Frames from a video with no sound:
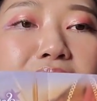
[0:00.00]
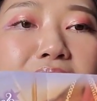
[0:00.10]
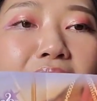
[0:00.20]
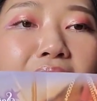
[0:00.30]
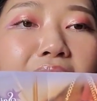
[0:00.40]

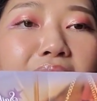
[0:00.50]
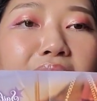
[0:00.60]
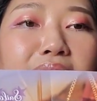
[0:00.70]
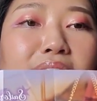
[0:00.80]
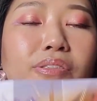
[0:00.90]

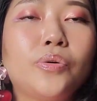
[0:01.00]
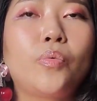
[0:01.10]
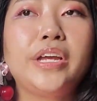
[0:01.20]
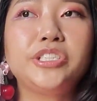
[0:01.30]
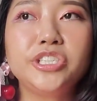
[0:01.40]
and the
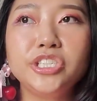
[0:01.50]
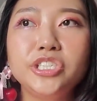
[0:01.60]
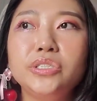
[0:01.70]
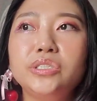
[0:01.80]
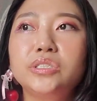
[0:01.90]
way
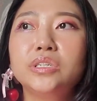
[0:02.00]
she